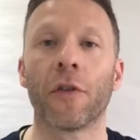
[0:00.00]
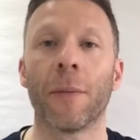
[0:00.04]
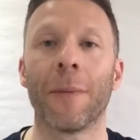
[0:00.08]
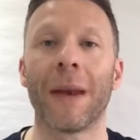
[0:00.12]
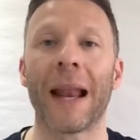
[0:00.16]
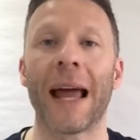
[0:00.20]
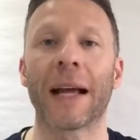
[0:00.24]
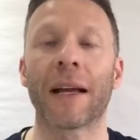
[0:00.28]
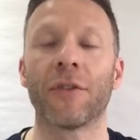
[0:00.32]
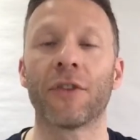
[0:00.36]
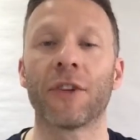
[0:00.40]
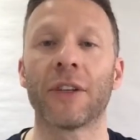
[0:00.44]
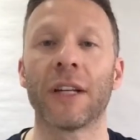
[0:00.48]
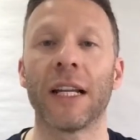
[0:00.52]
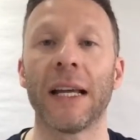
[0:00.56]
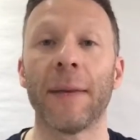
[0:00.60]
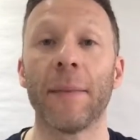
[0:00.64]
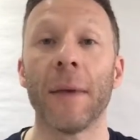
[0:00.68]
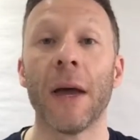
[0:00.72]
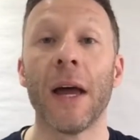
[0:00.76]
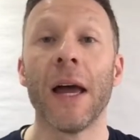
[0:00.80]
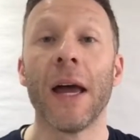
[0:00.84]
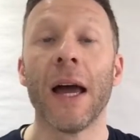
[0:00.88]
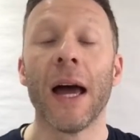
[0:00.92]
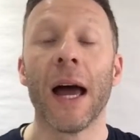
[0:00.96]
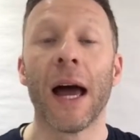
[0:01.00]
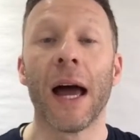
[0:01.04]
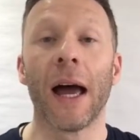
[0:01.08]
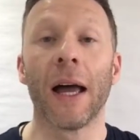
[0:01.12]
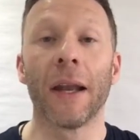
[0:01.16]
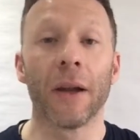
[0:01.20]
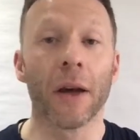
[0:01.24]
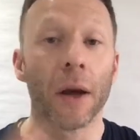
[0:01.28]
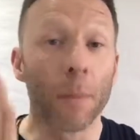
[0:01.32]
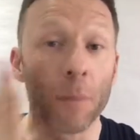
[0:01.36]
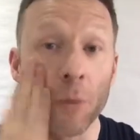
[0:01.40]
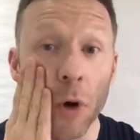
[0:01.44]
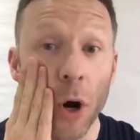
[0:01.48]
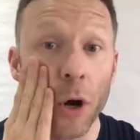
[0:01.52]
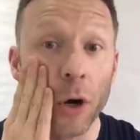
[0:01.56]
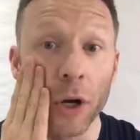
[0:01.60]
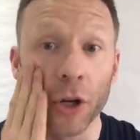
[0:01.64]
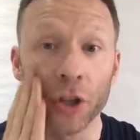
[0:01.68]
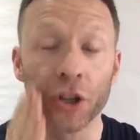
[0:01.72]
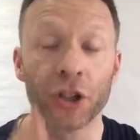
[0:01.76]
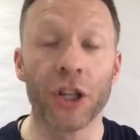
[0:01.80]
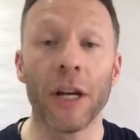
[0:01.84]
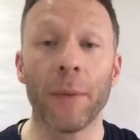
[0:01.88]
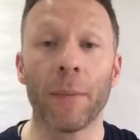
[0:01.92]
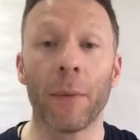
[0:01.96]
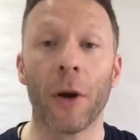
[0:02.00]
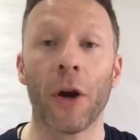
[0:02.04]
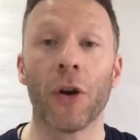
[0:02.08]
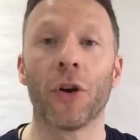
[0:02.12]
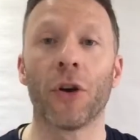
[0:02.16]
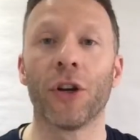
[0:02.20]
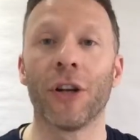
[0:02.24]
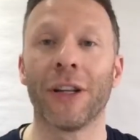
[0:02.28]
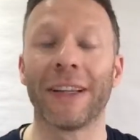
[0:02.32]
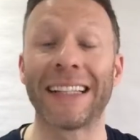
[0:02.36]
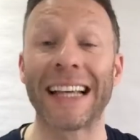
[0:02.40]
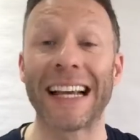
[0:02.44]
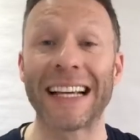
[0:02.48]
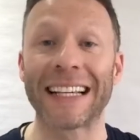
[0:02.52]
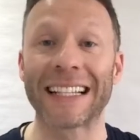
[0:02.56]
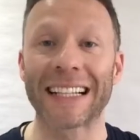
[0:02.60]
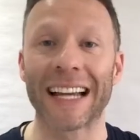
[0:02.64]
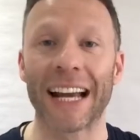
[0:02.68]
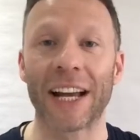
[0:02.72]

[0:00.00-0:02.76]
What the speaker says: lack of sleep, and broke her cheekbone on the desk